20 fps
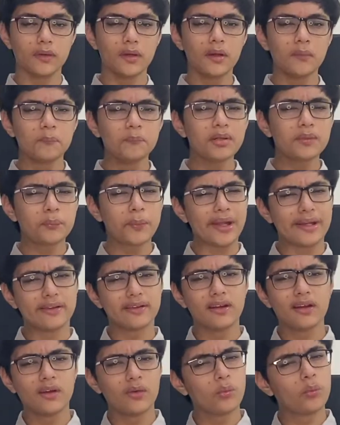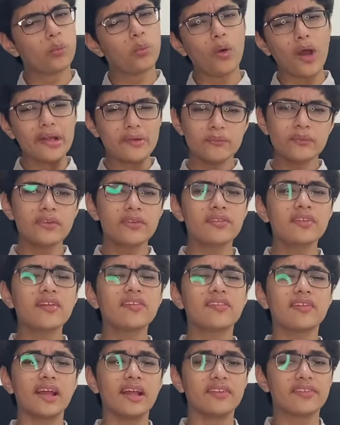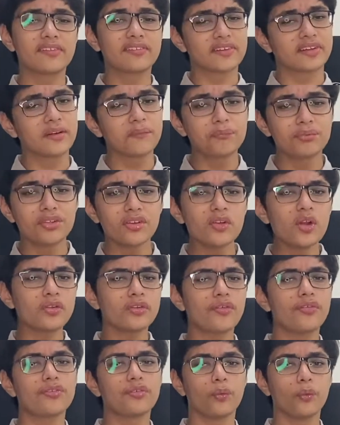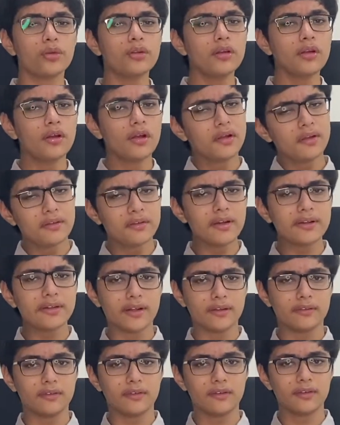But wait, why was this inscription on the stone written?